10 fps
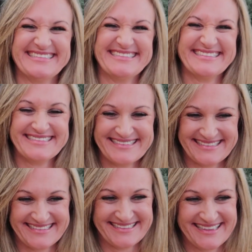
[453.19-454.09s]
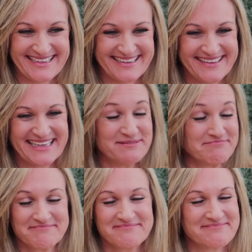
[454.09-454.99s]

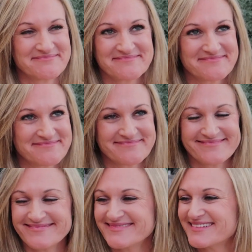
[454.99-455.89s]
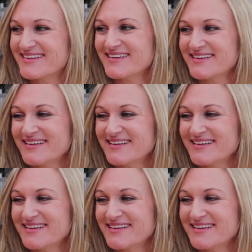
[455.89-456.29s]
The person shown says nothing.